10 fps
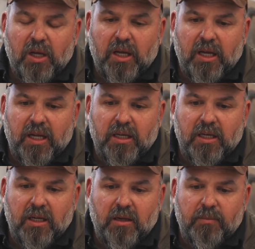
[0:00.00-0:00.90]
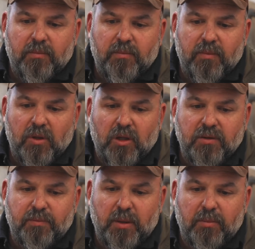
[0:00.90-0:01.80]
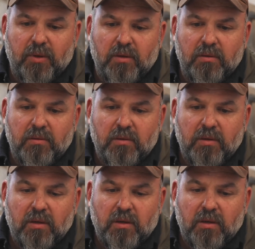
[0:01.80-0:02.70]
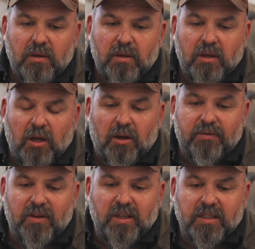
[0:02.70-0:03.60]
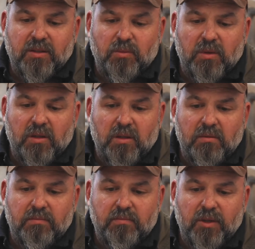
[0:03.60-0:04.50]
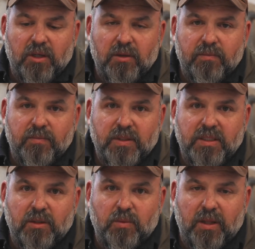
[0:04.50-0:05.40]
And lots of people after this will, you know, sit